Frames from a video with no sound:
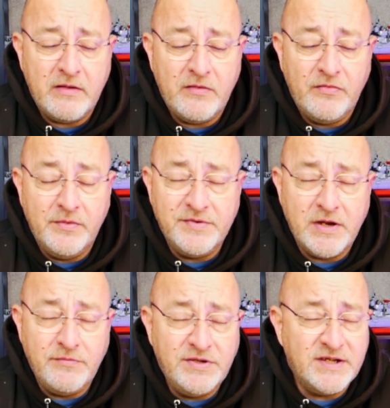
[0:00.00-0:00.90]
there was
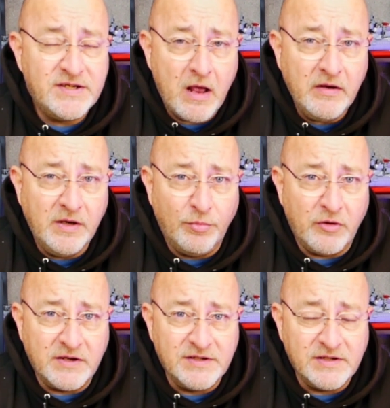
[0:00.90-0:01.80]
no discoloured
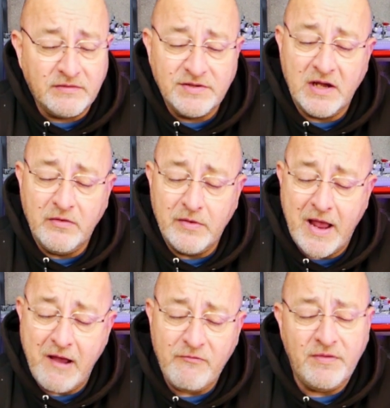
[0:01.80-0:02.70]
bricks, so
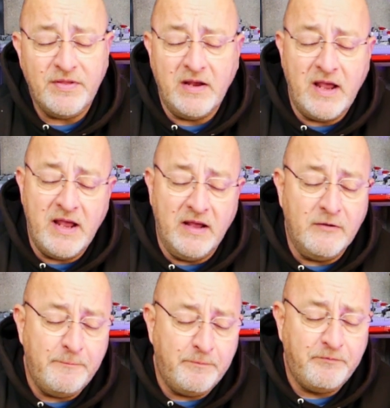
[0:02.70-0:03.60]
everything here